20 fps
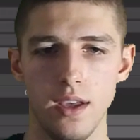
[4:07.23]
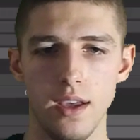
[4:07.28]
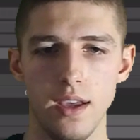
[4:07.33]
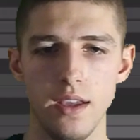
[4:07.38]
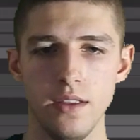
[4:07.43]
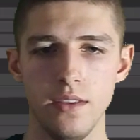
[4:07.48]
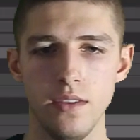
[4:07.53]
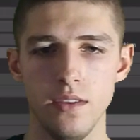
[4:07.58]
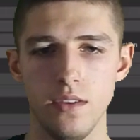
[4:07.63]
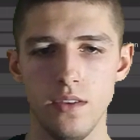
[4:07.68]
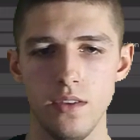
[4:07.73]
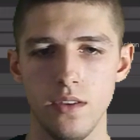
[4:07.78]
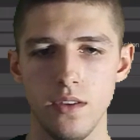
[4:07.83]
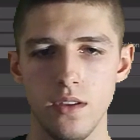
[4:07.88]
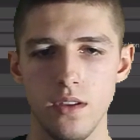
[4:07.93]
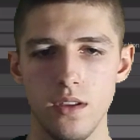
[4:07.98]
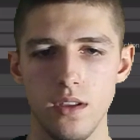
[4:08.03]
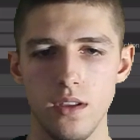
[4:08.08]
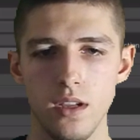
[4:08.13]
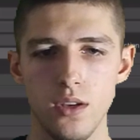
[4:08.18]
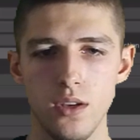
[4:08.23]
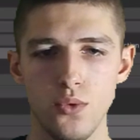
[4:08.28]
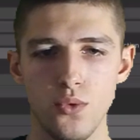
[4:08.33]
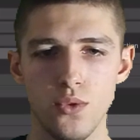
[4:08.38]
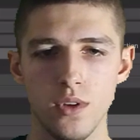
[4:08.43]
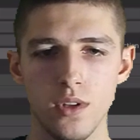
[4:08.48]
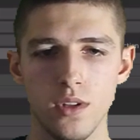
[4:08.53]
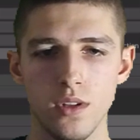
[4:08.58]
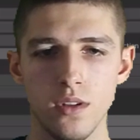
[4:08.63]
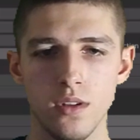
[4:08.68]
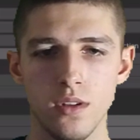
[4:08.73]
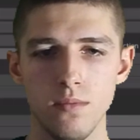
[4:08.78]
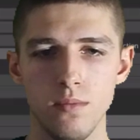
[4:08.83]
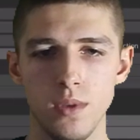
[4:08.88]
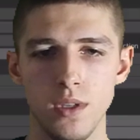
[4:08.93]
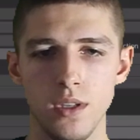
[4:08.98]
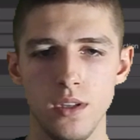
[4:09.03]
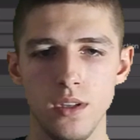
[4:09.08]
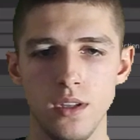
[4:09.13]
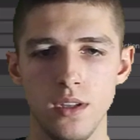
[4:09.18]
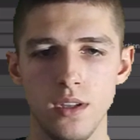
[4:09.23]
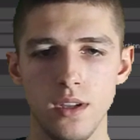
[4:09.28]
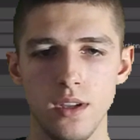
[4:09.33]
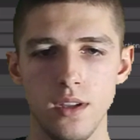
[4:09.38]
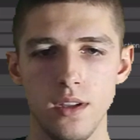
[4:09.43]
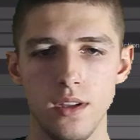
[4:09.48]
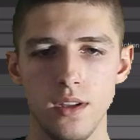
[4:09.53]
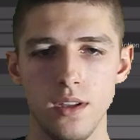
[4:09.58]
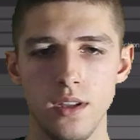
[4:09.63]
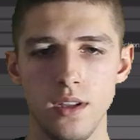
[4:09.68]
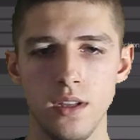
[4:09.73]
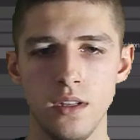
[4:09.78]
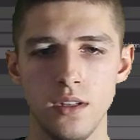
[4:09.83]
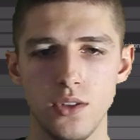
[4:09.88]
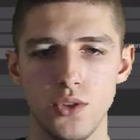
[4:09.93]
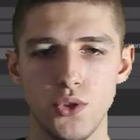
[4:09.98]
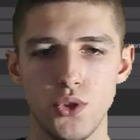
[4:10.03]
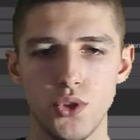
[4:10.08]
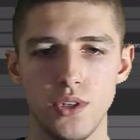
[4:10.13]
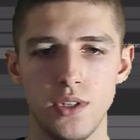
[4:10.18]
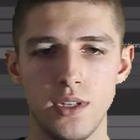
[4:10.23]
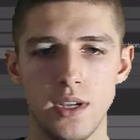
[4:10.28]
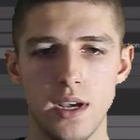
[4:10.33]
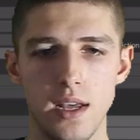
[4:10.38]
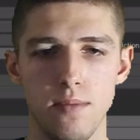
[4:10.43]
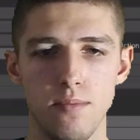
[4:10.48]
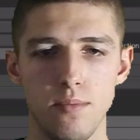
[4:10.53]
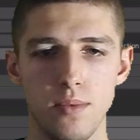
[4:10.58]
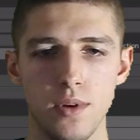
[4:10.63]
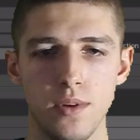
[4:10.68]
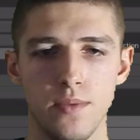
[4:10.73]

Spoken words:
and it will be integer type,